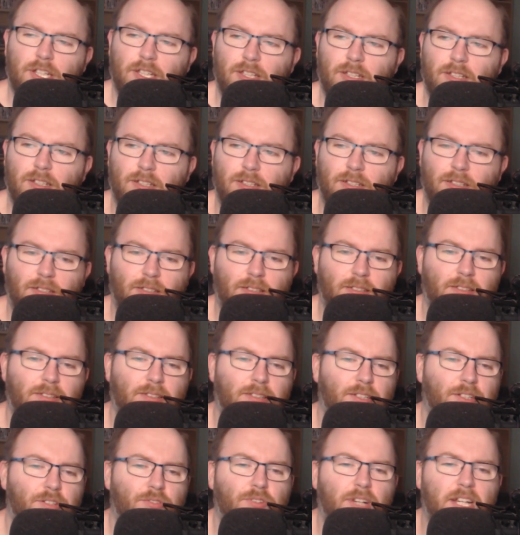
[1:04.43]
of the, the,
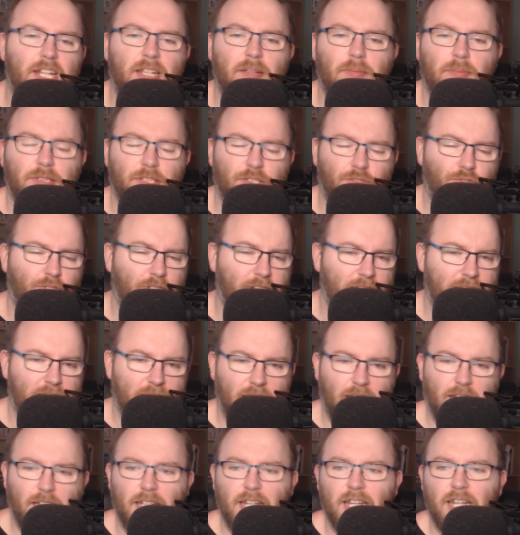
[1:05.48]
the crime is really
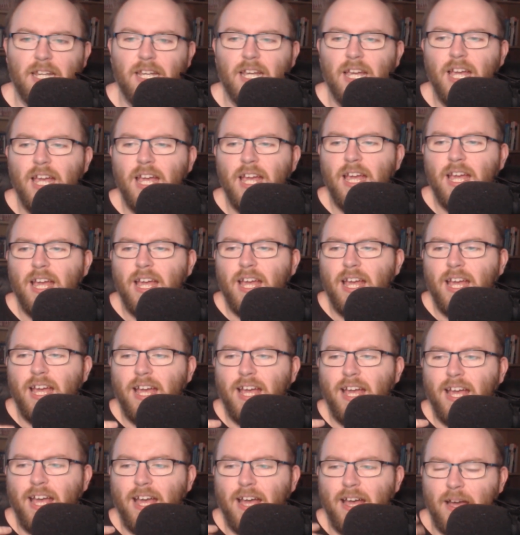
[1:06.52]
silly.
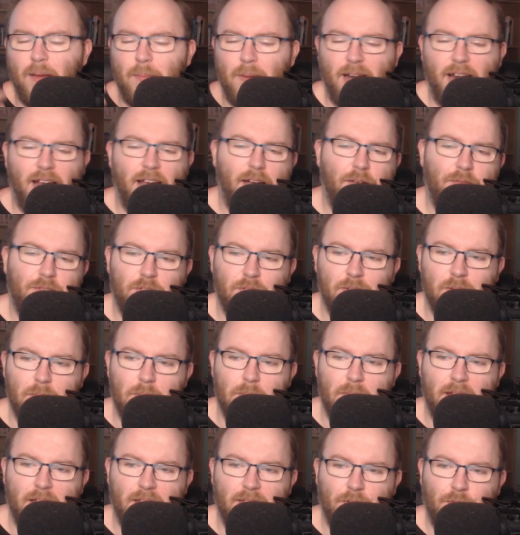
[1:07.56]
I mean, I have to
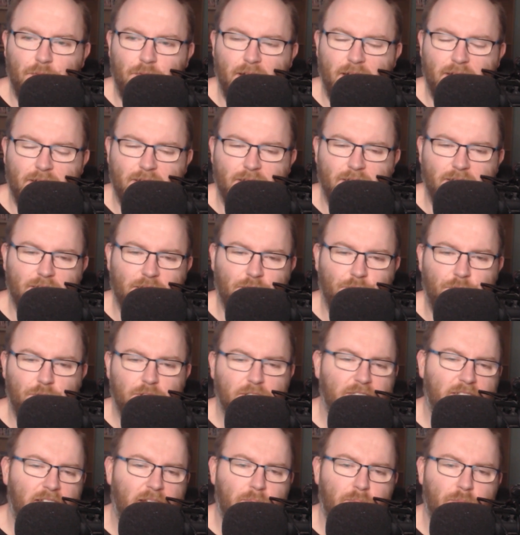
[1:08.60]
admit the fact that this
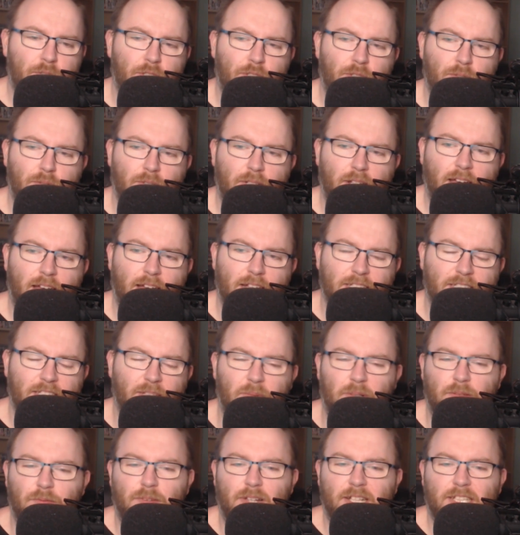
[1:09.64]
first episode has them
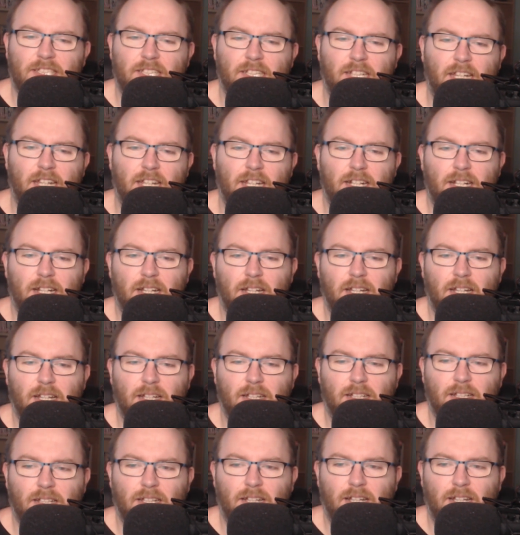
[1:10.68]
investigating
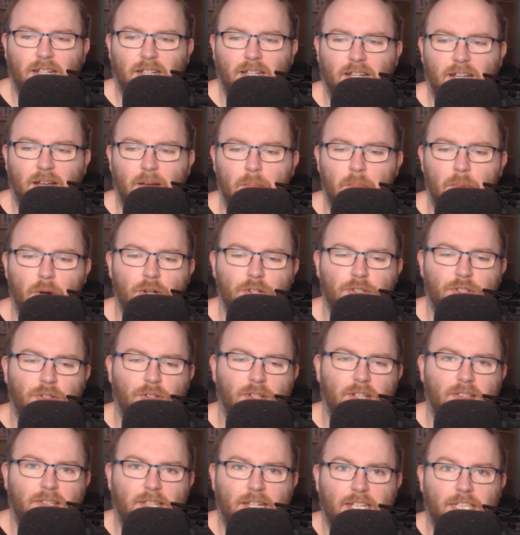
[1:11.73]
a a murder
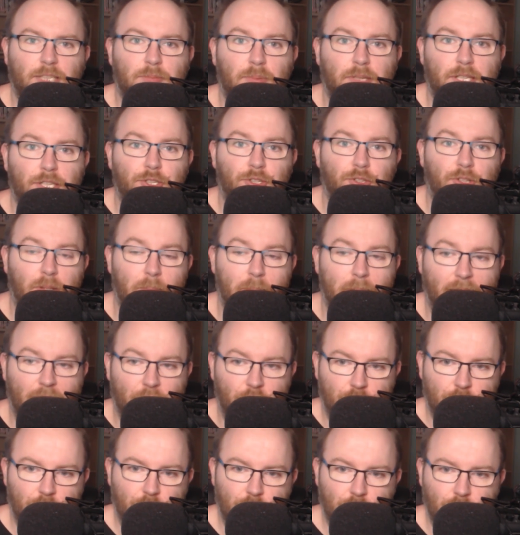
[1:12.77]
that takes place during a
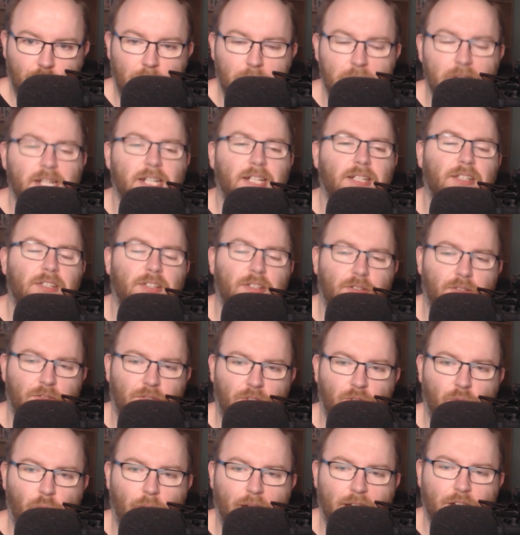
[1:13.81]
magic show, meaning that they're
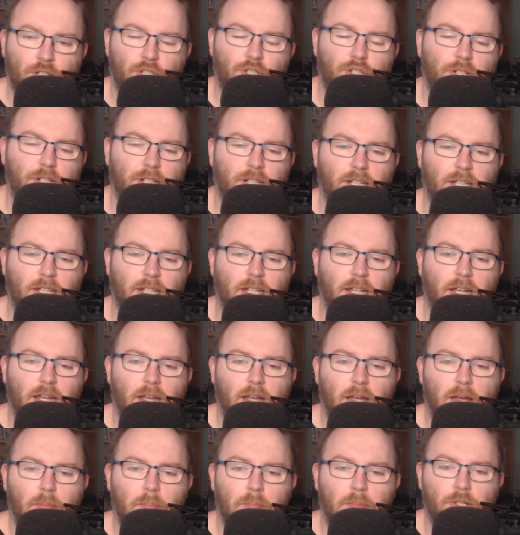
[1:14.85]
questioning
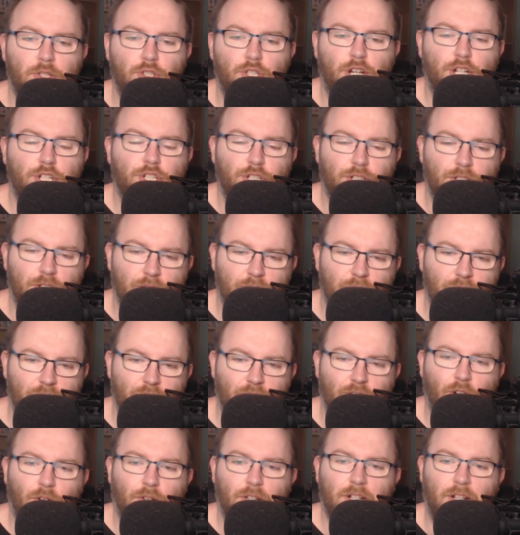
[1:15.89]
magicians and
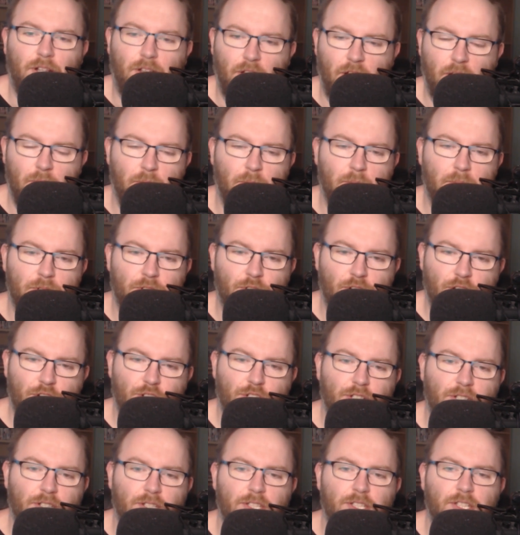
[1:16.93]
talking a lot about
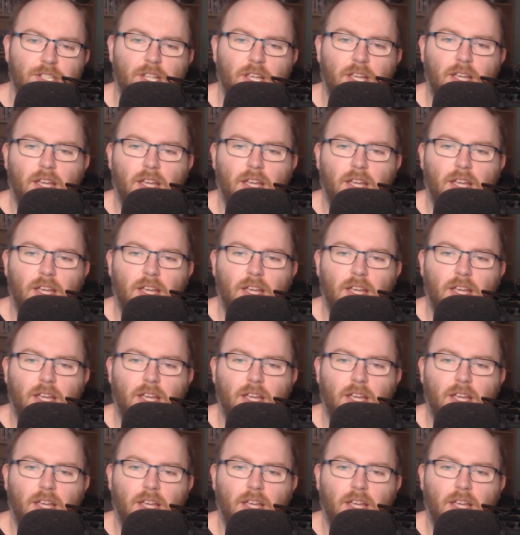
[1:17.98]
magicians,